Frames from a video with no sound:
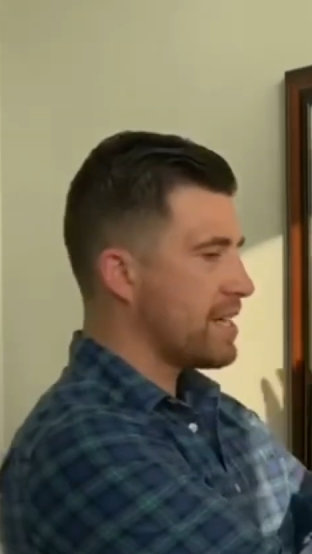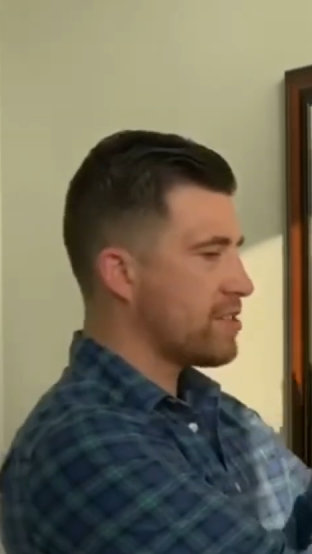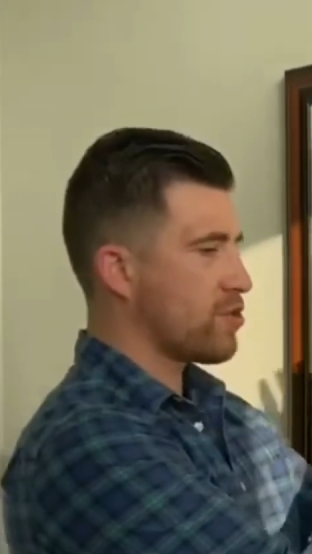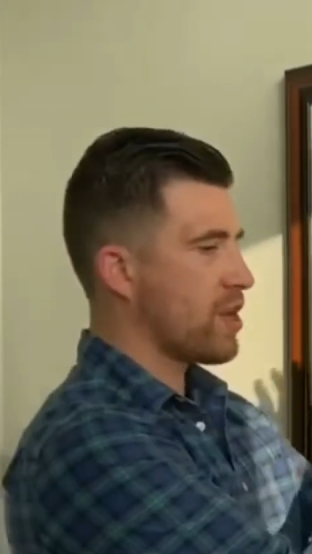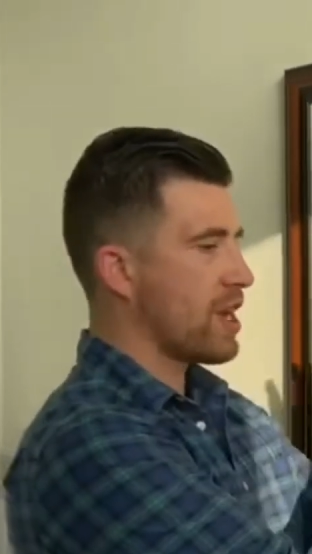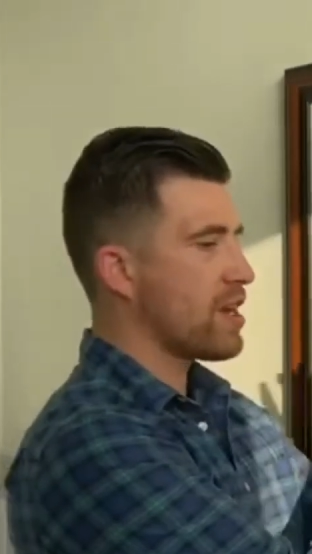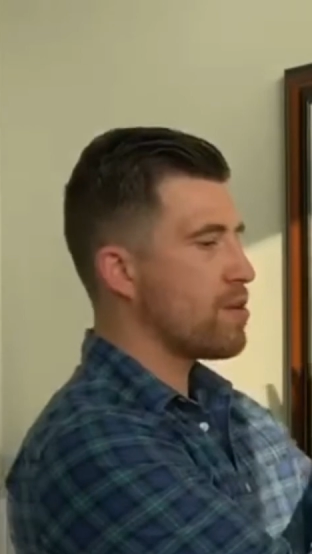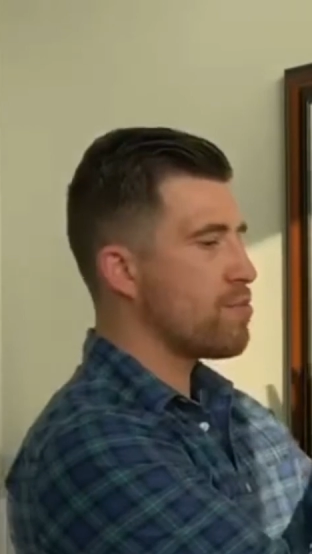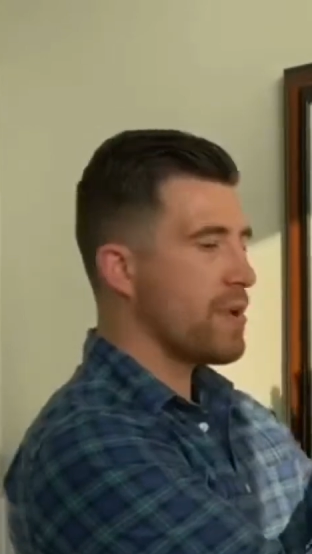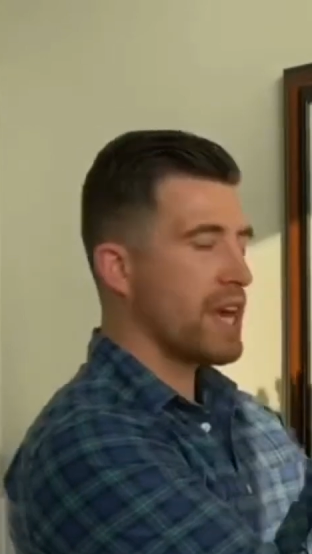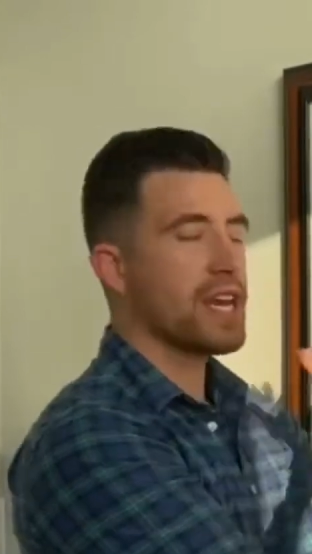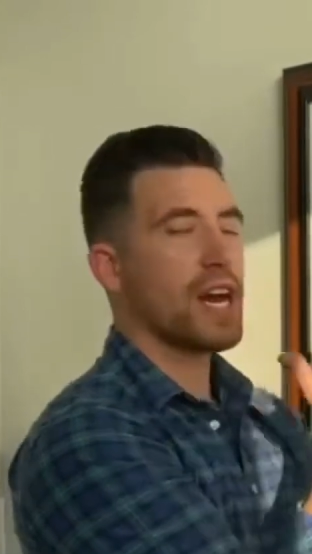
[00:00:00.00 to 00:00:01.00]
strain
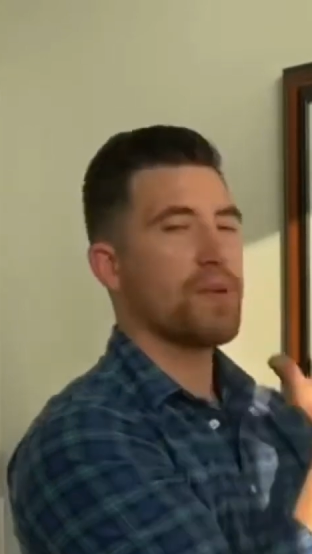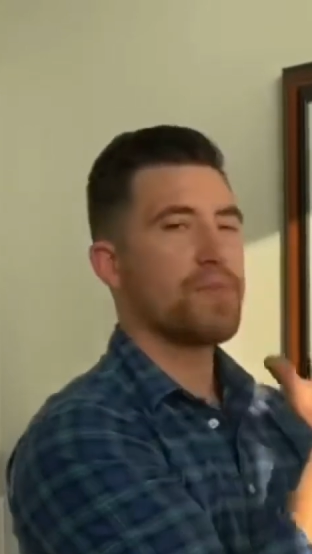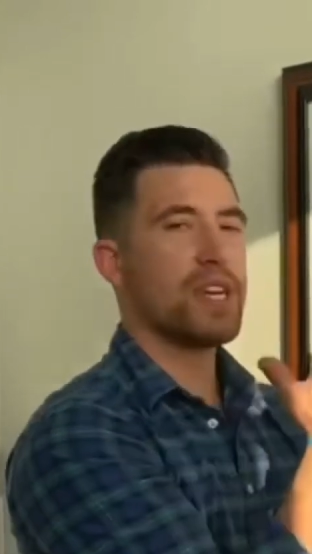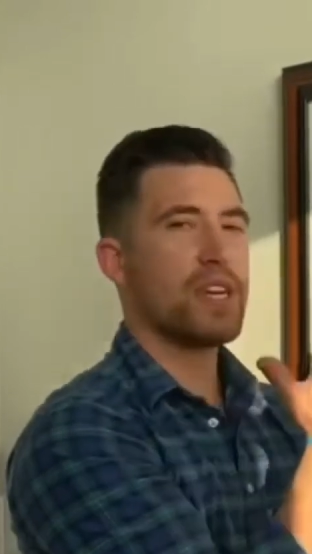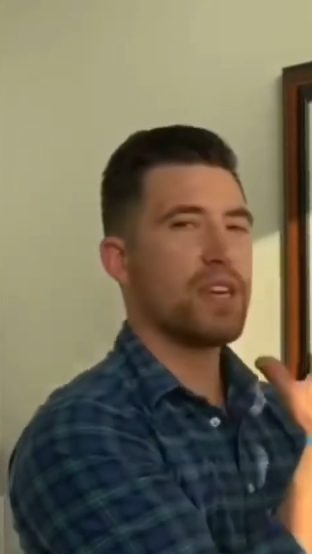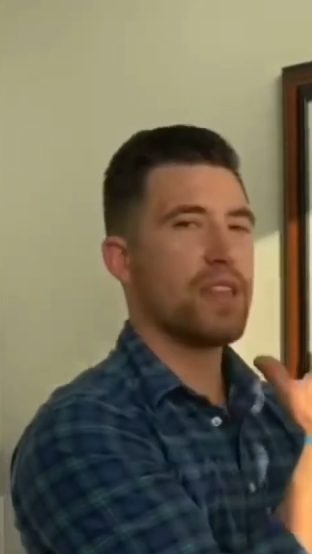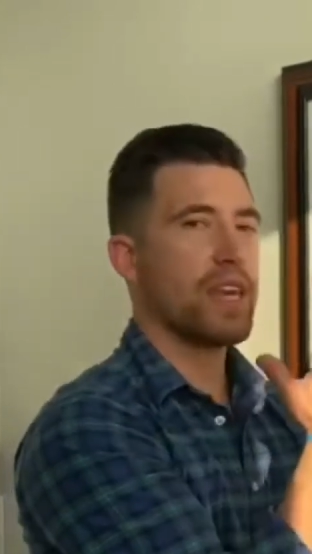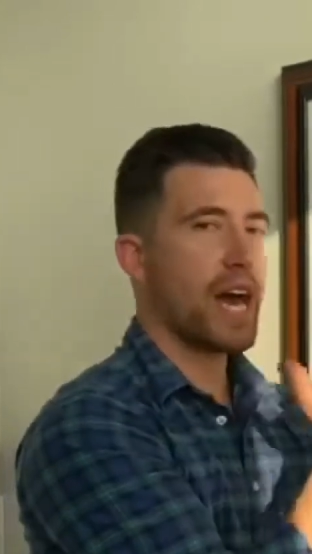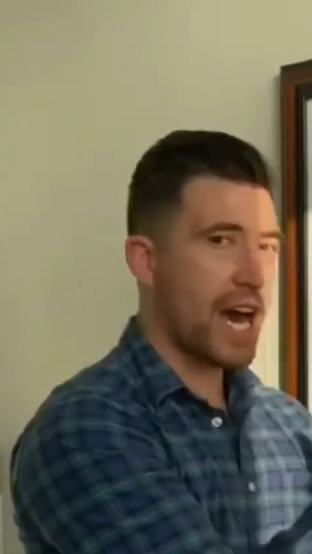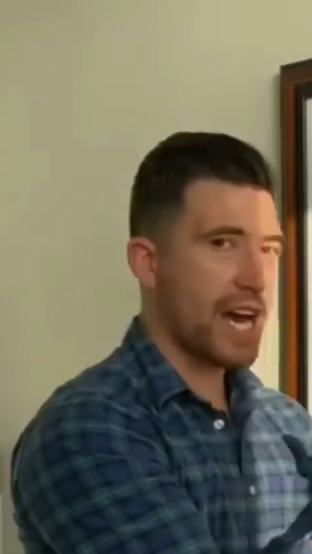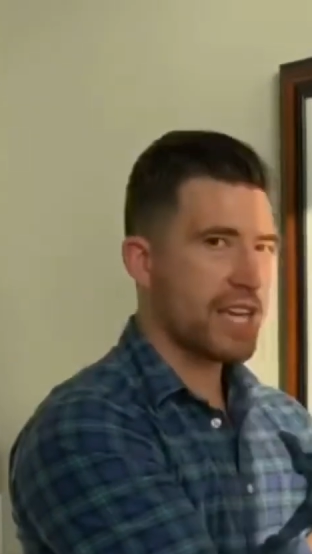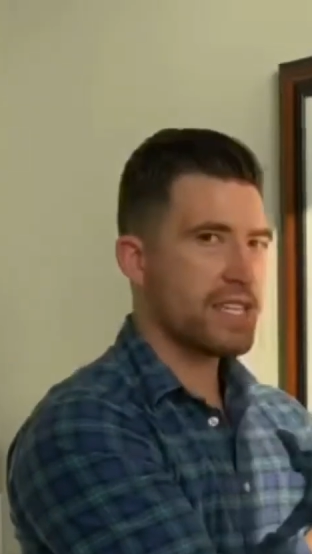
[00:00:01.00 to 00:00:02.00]
may not be the
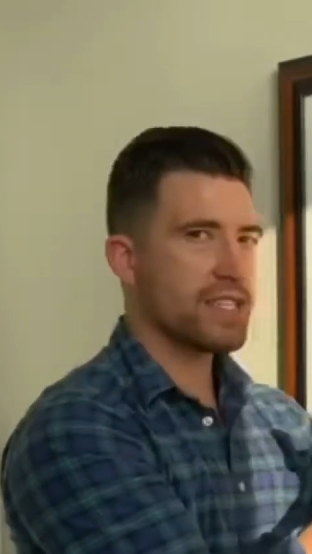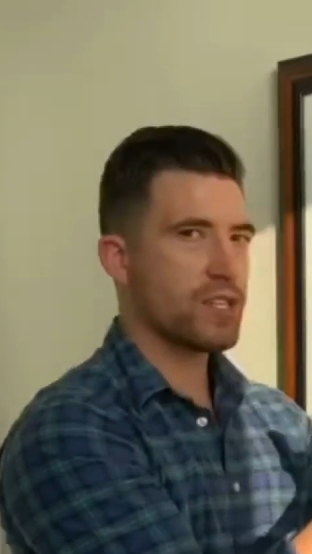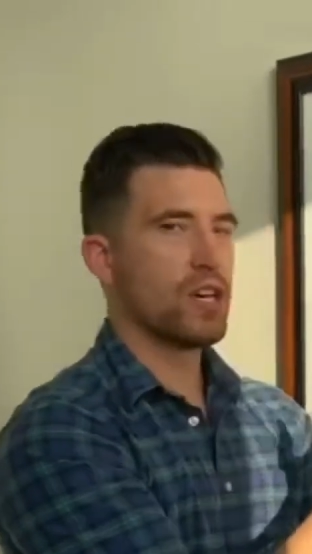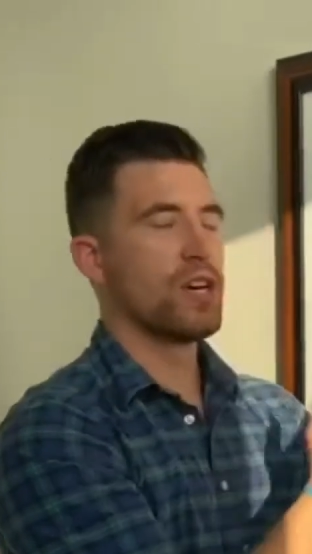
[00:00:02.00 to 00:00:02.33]
eyes,